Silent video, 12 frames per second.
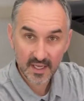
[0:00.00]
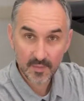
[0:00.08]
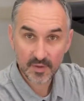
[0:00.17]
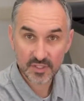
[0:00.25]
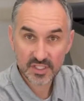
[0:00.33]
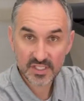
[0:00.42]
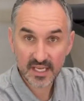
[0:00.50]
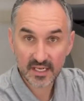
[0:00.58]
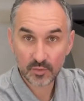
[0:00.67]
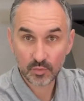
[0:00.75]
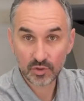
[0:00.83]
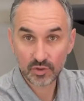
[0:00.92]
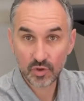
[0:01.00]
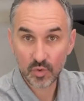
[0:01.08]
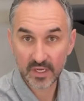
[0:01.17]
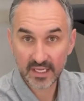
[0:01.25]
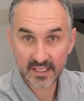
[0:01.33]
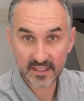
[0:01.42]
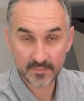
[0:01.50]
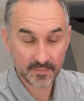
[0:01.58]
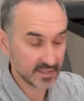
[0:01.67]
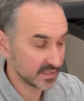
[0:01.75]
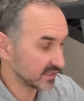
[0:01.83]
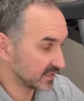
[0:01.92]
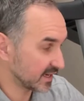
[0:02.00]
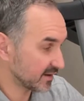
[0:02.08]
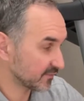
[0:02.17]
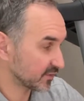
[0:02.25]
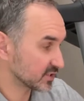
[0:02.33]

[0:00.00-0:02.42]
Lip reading: but just kind of real quick in an effort